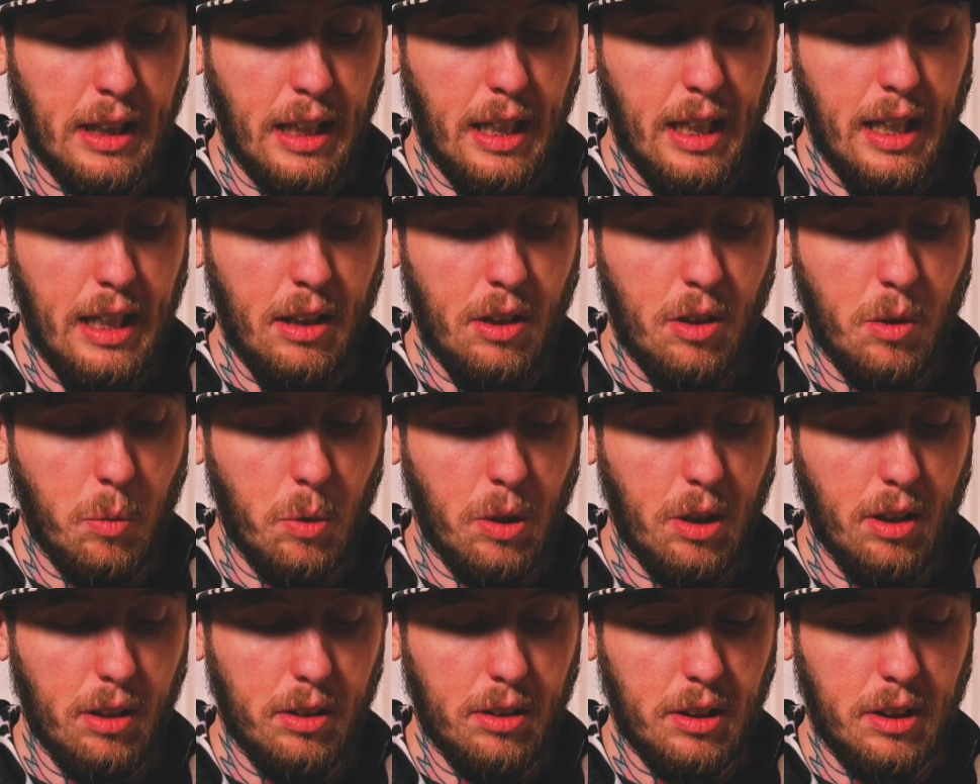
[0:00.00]
the inner
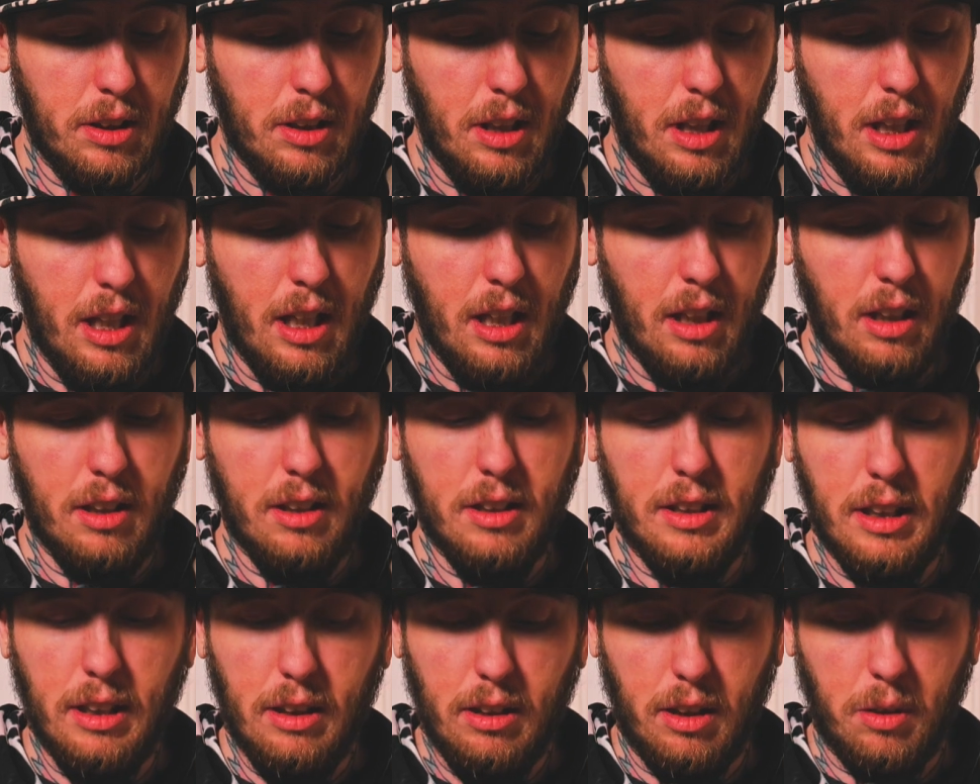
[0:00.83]
work,
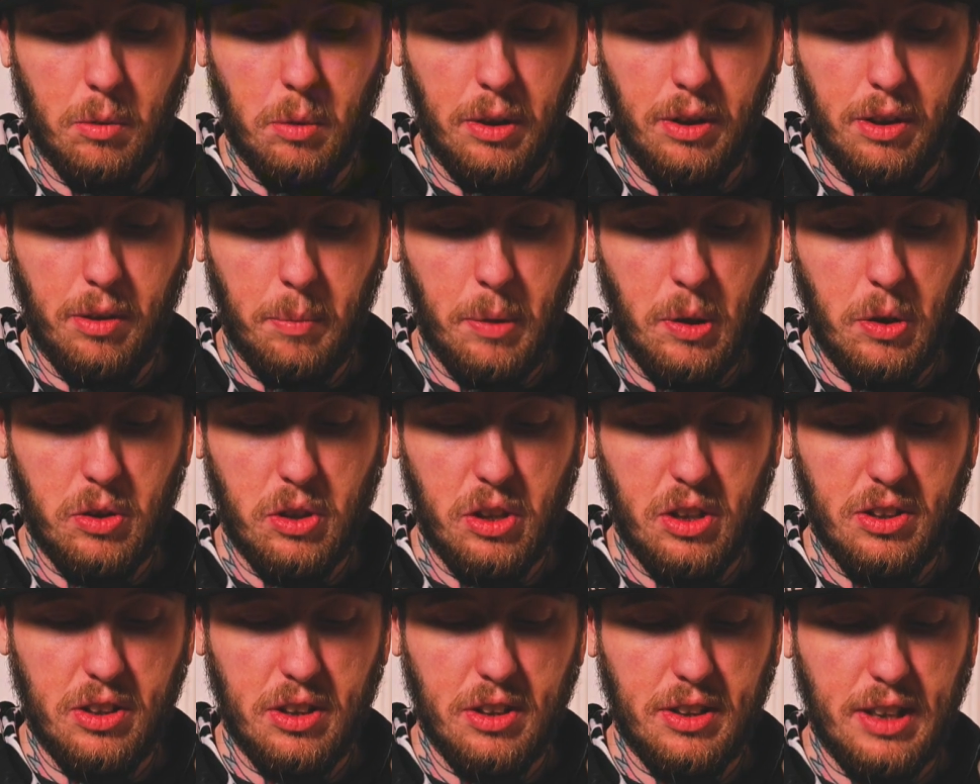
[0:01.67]
dealing with
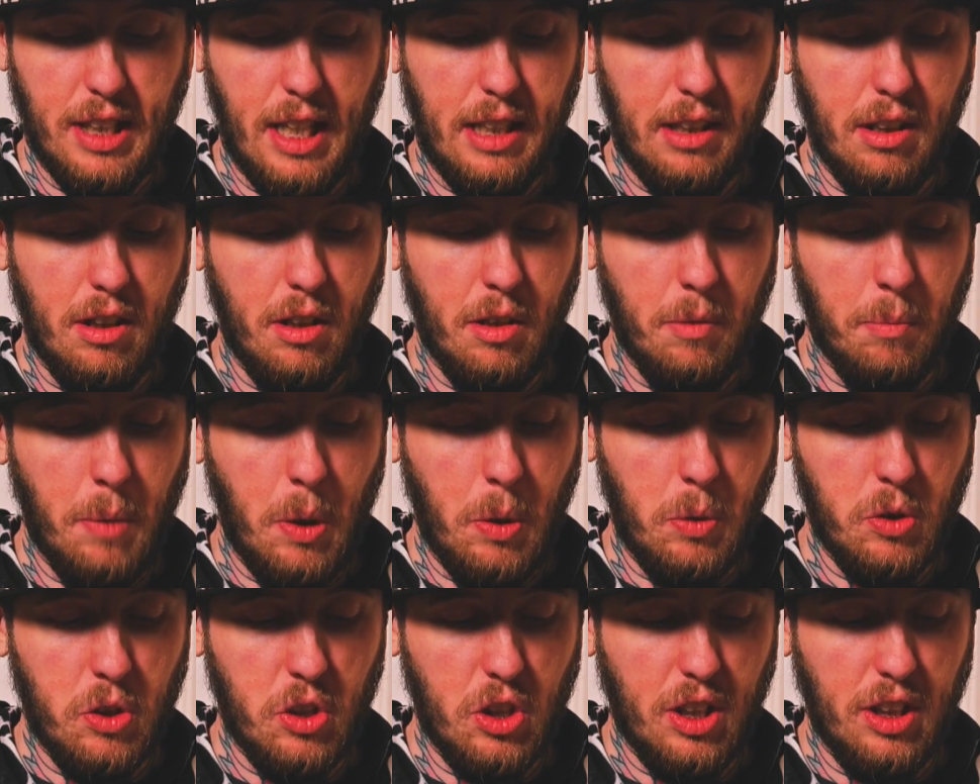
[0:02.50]
emotions, is that
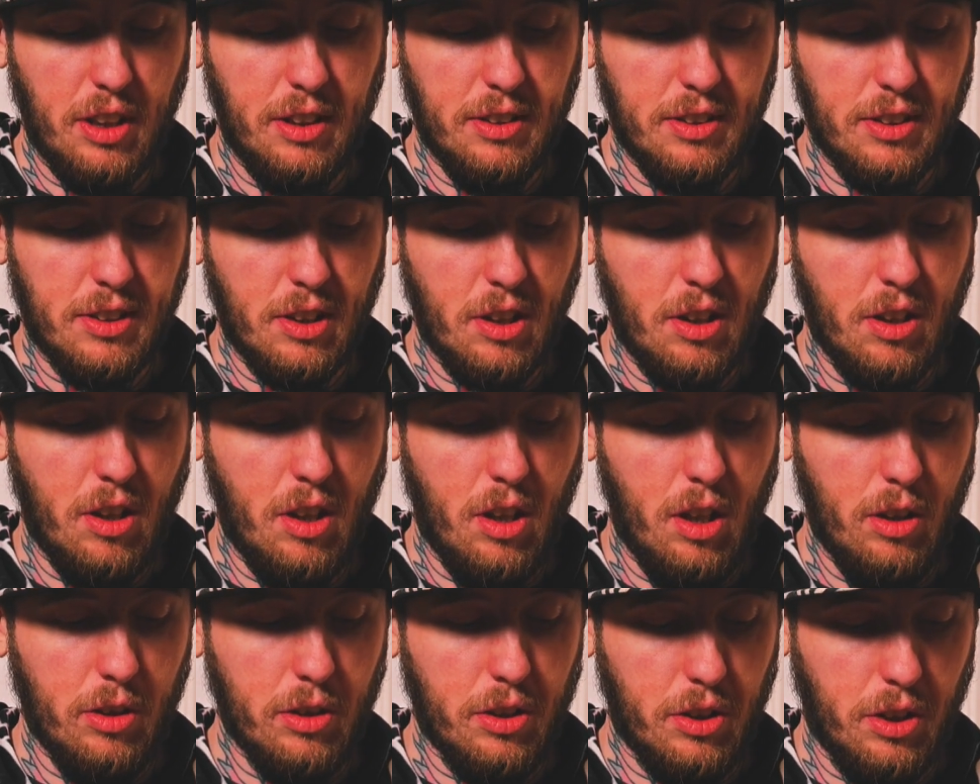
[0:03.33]
emotions
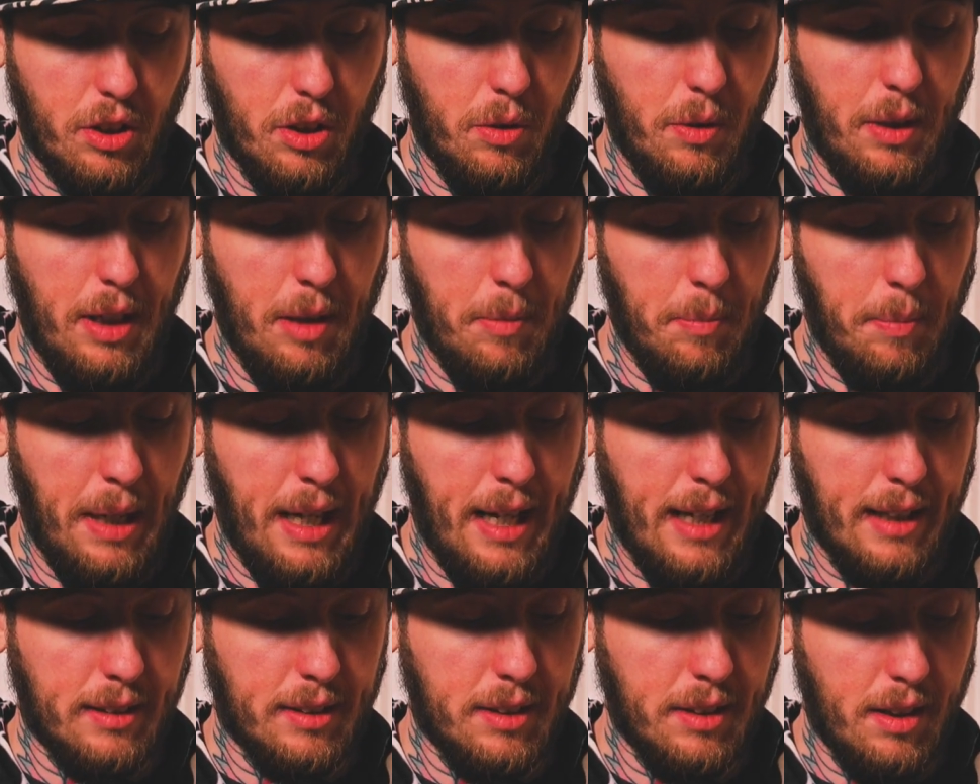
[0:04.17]
also
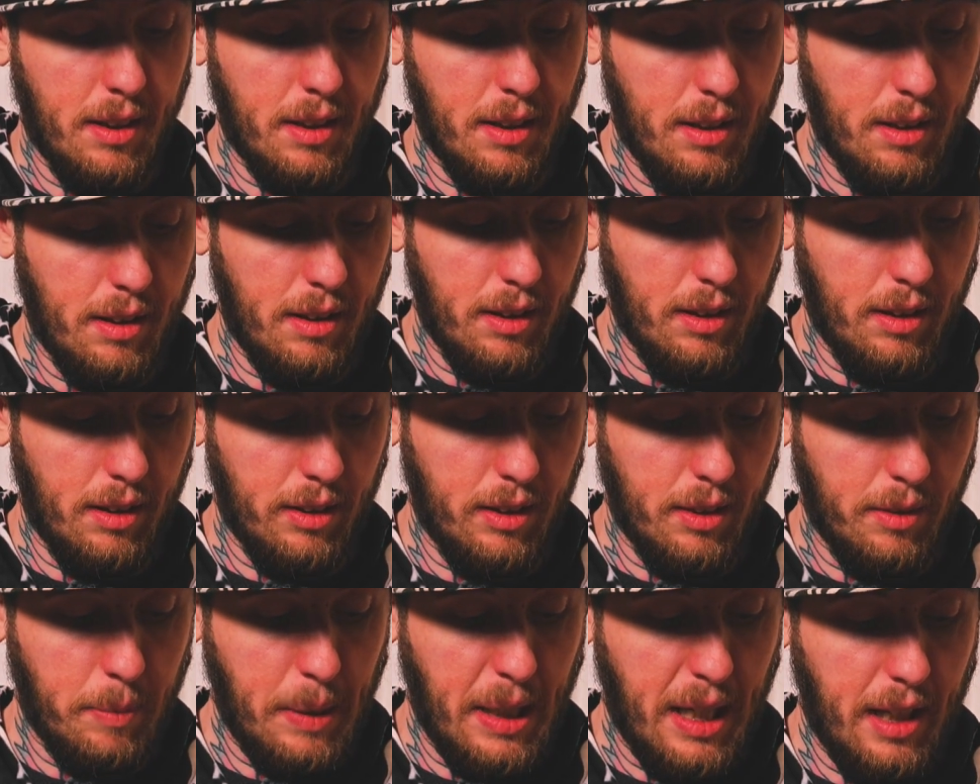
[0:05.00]
impact
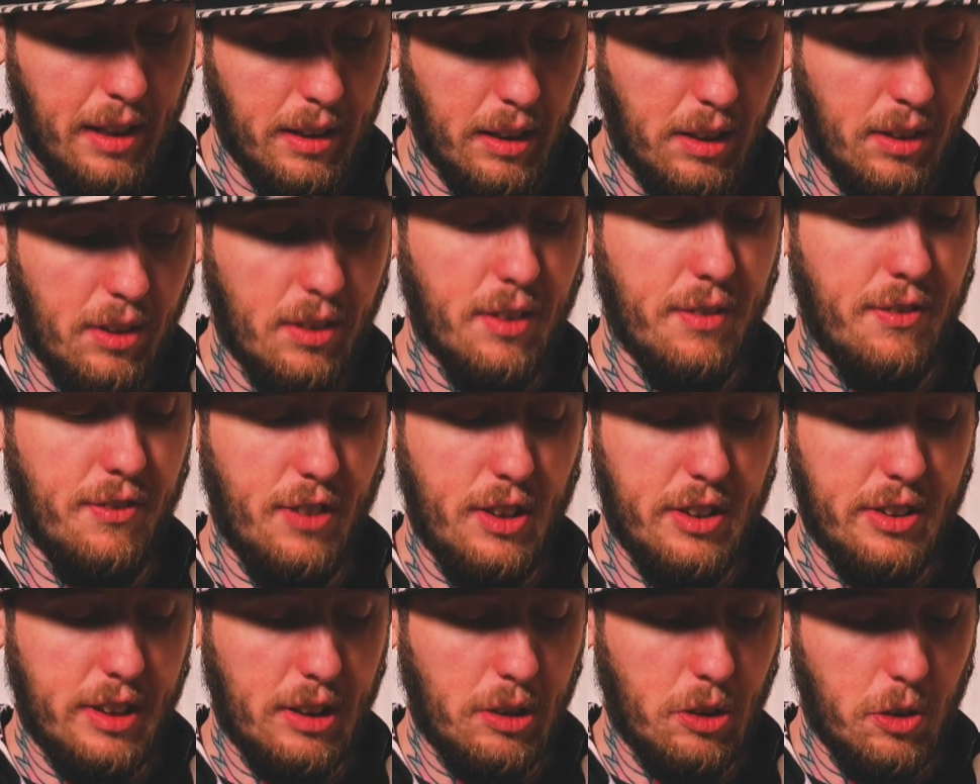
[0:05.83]
the body, the
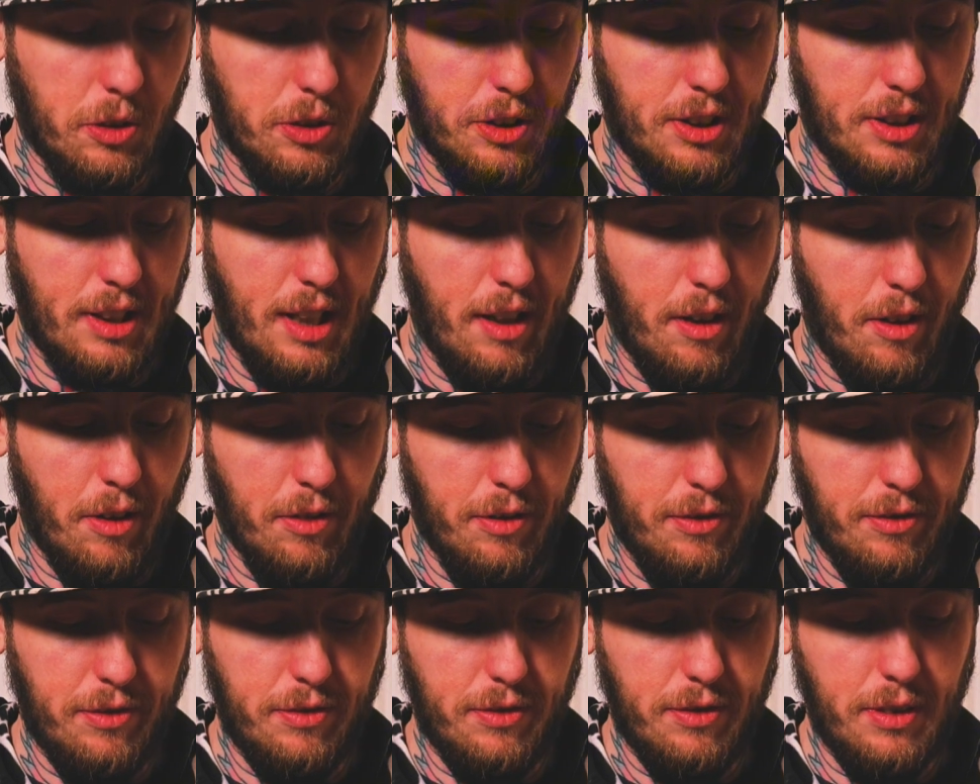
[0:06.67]
physical
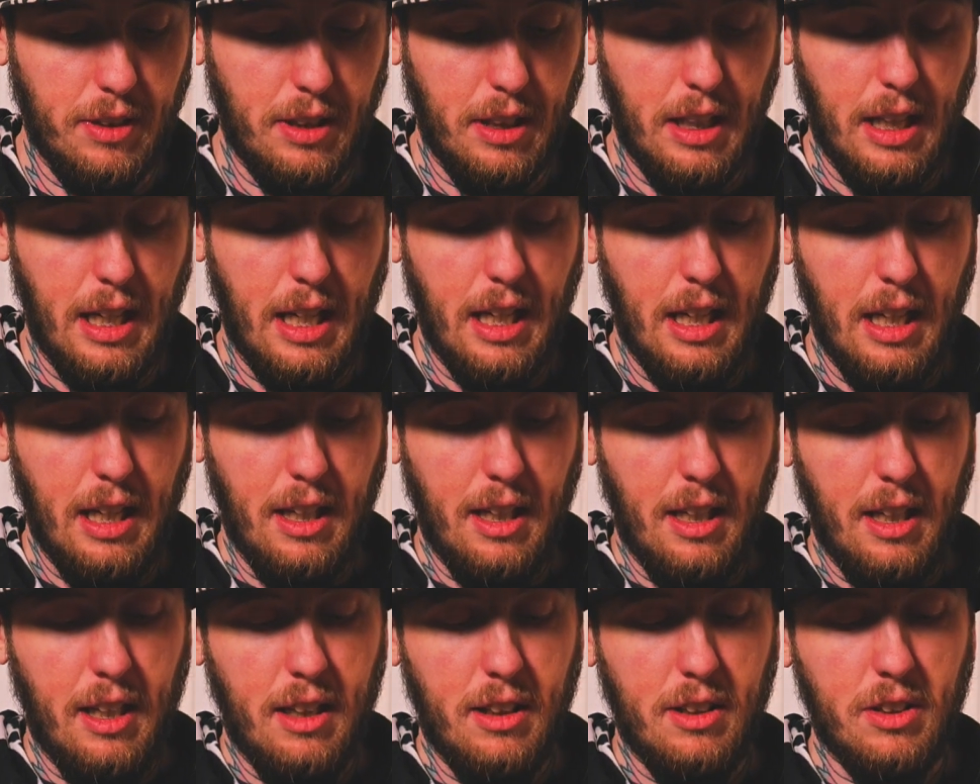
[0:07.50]
self.
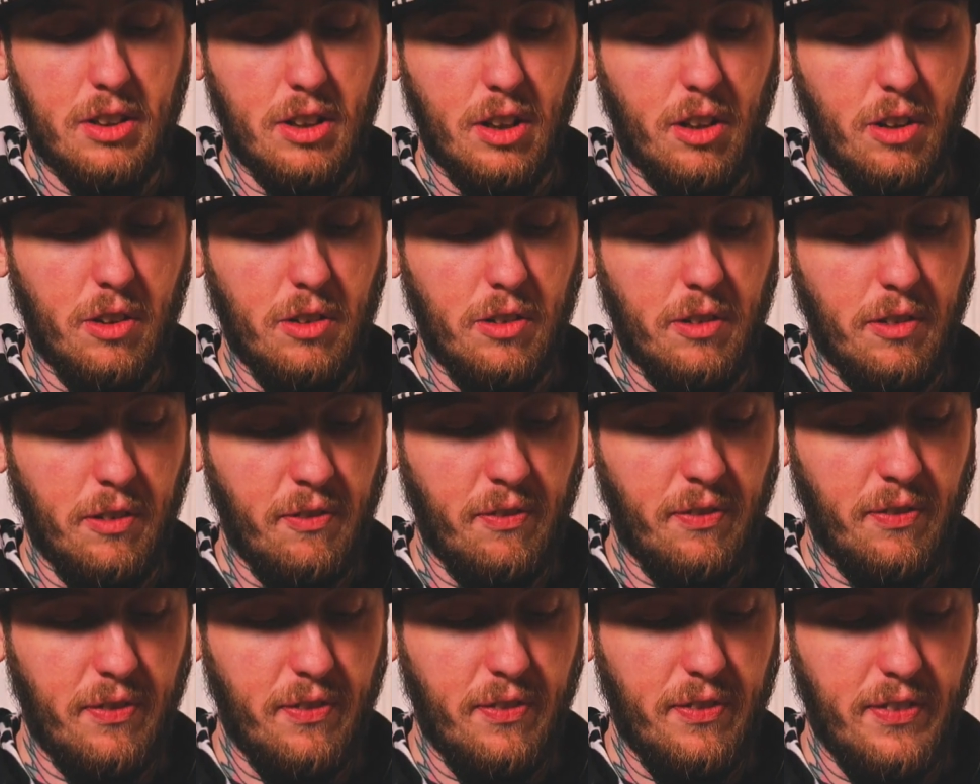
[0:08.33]
So
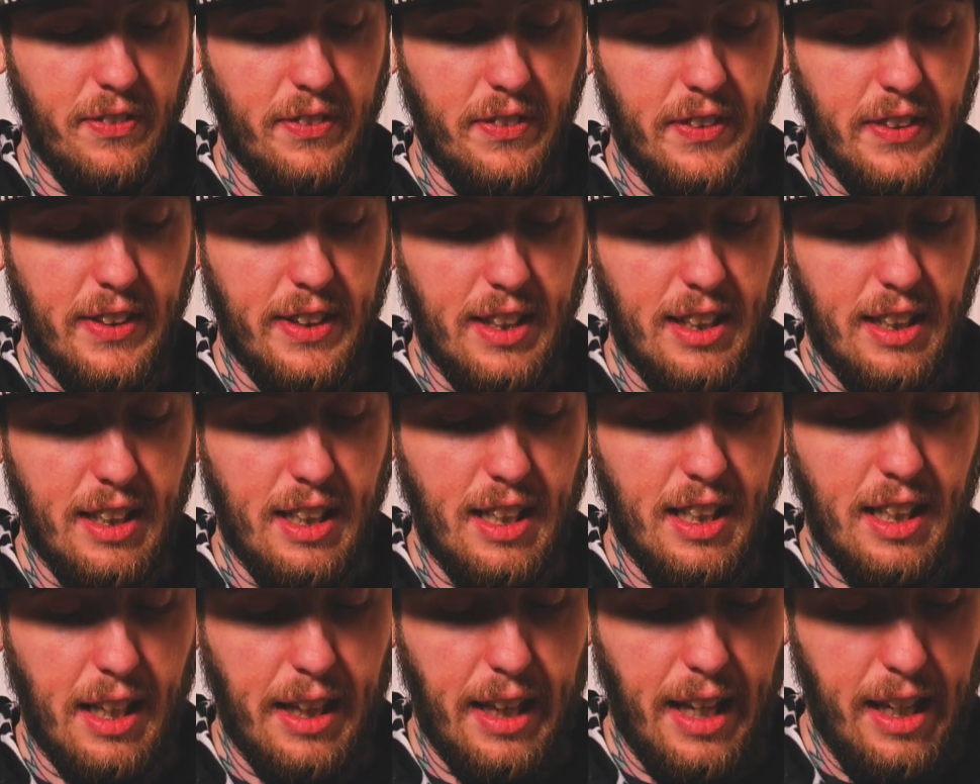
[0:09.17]

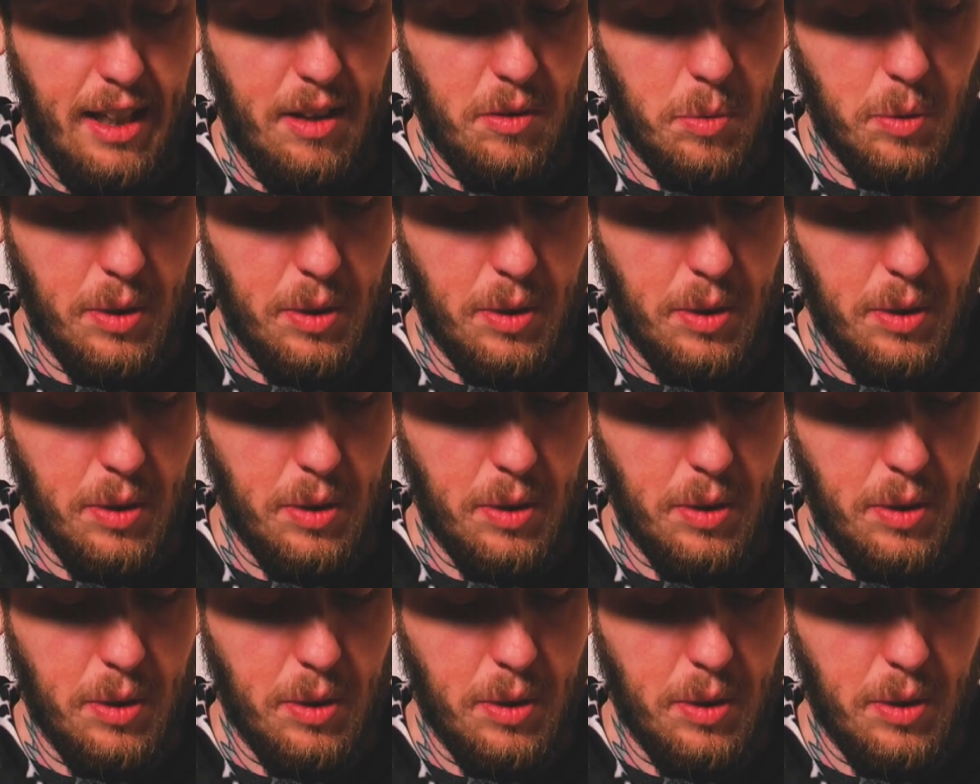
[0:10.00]
that